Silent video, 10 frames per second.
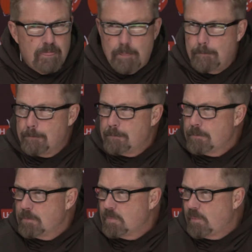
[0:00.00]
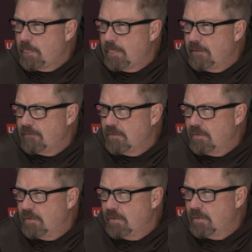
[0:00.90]
Miles, does Von Miller
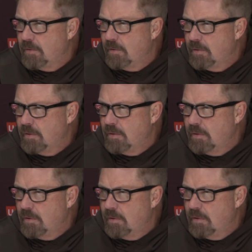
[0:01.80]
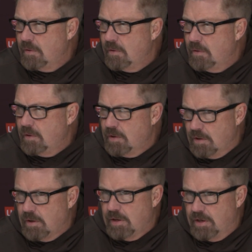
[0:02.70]
get off the ball about as well as anybody in
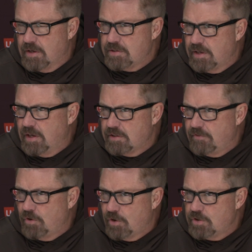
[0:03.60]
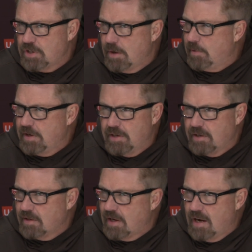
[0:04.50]
the league? He does. He does a very good job. He did
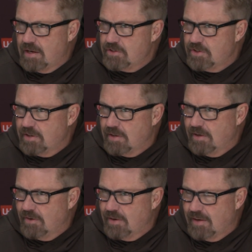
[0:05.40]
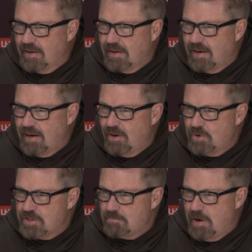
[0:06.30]
it in college, you know, and, and I, I
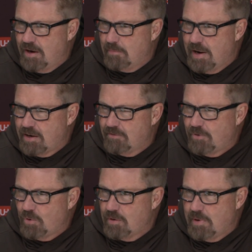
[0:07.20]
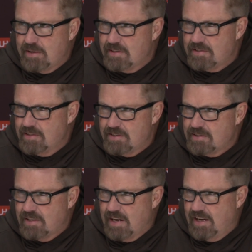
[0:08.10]
always smile back and forth about this. Is
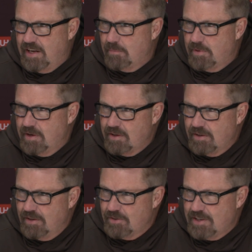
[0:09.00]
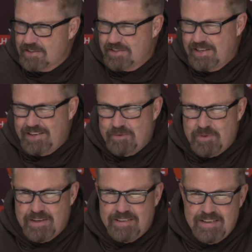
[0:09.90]
this an A&M thing, you know, Texas A&M
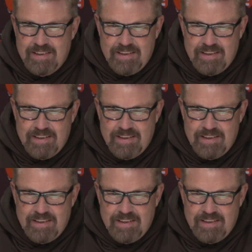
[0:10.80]
thing?